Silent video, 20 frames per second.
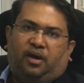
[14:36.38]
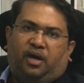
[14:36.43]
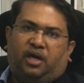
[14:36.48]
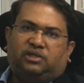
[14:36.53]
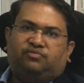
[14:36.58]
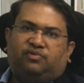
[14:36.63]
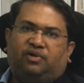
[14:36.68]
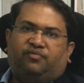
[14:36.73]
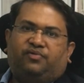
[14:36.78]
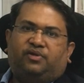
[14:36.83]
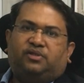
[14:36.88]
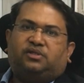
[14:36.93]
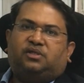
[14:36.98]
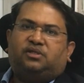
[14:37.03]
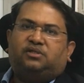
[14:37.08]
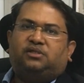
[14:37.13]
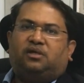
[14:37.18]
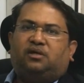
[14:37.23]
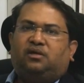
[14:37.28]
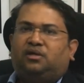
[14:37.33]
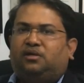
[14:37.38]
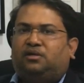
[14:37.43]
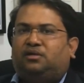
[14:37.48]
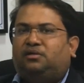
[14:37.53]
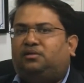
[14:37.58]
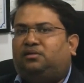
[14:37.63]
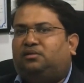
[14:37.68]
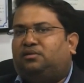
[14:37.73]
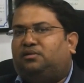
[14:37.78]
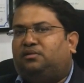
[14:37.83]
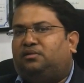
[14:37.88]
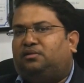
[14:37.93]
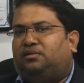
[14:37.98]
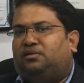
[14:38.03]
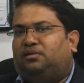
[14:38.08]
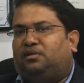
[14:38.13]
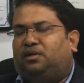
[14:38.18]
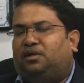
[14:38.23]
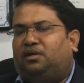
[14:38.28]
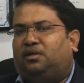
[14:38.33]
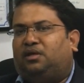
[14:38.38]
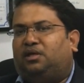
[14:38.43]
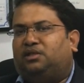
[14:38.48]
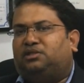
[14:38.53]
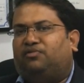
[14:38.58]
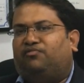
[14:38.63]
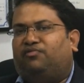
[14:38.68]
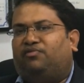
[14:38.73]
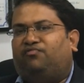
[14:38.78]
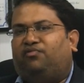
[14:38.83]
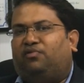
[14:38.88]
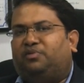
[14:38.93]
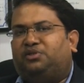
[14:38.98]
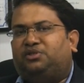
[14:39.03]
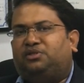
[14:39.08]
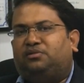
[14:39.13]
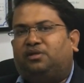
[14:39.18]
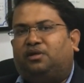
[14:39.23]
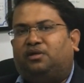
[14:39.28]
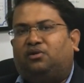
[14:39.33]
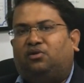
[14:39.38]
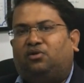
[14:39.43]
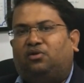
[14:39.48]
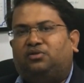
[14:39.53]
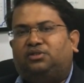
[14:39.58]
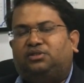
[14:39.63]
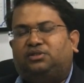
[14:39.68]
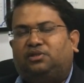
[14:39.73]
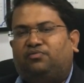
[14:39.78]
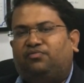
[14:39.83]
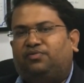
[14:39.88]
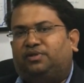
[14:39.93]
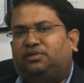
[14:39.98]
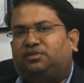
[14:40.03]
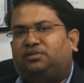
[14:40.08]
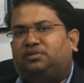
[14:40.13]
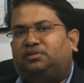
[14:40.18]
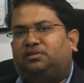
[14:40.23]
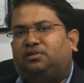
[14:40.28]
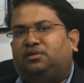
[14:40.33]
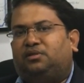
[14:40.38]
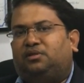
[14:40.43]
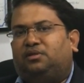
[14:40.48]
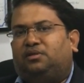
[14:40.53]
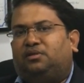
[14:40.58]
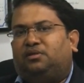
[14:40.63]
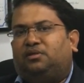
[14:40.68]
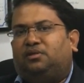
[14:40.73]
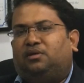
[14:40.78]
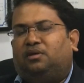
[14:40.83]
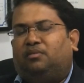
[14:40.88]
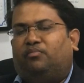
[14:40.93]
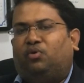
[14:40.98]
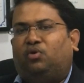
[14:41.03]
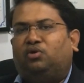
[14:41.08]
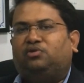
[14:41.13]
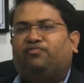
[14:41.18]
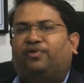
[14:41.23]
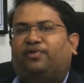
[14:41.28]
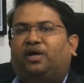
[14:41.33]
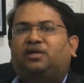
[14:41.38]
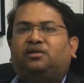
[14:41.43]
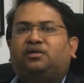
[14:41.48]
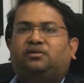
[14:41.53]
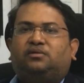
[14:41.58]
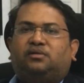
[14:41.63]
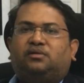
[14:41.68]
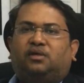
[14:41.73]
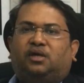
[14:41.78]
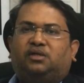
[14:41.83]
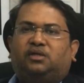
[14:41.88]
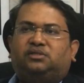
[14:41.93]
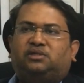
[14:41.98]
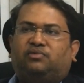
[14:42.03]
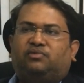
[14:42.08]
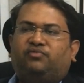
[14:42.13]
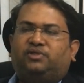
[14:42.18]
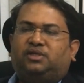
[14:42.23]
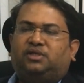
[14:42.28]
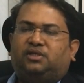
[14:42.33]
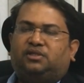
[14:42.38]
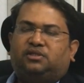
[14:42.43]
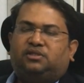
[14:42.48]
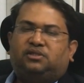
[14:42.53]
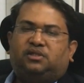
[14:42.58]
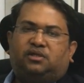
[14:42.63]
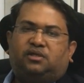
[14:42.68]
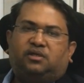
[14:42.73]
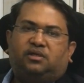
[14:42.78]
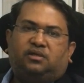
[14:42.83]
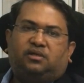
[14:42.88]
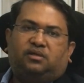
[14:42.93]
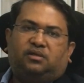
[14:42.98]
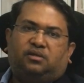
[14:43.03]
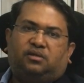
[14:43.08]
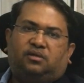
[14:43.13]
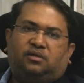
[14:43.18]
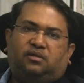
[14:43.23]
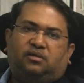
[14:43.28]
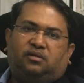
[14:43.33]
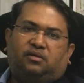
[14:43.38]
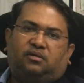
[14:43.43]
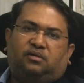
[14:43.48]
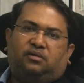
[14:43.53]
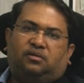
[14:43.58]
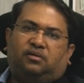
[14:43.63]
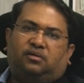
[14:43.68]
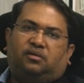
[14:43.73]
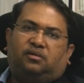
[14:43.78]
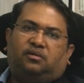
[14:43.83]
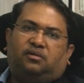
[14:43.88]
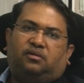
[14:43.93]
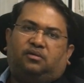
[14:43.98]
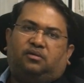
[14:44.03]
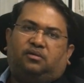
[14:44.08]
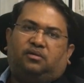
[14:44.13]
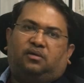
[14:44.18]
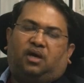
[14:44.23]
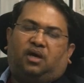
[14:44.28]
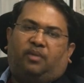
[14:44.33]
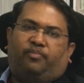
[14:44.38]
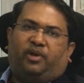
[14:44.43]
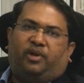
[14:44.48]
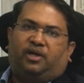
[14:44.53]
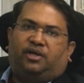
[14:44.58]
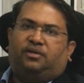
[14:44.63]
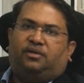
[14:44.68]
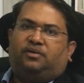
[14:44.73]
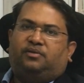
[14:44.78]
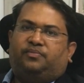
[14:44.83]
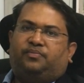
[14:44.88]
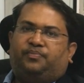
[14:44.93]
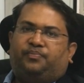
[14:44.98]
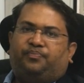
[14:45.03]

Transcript: As we have discussed earlier, in case of information technology service, both VAT and service tax is getting applied.